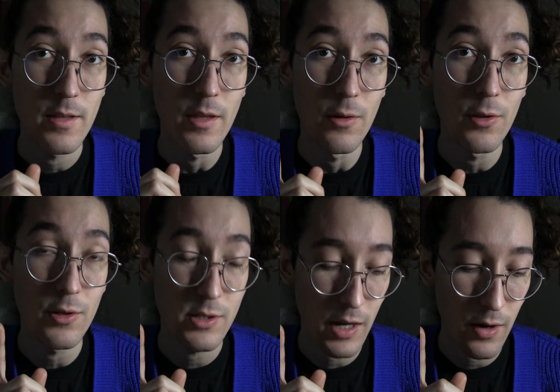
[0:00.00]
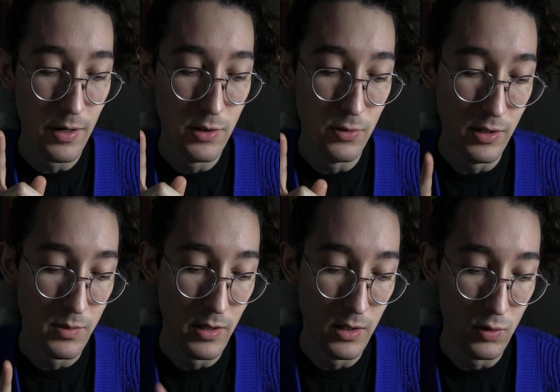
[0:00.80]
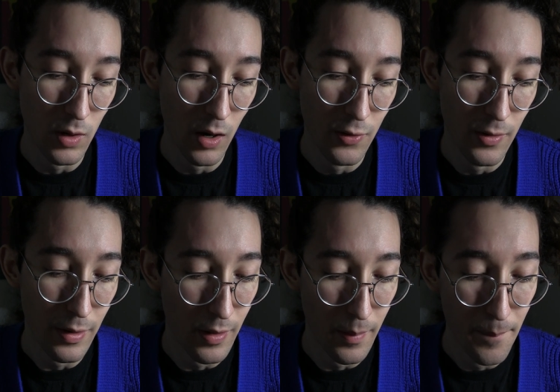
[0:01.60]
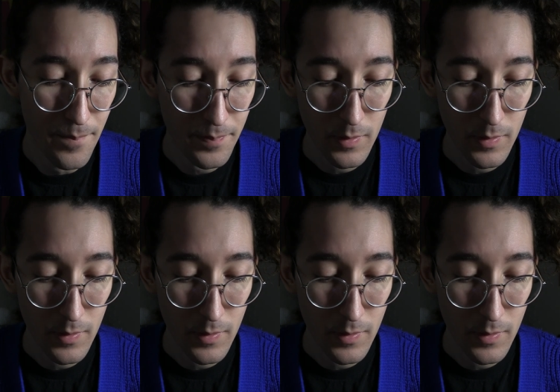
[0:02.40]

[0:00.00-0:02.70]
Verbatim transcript: They only look scary to us because we're othering them.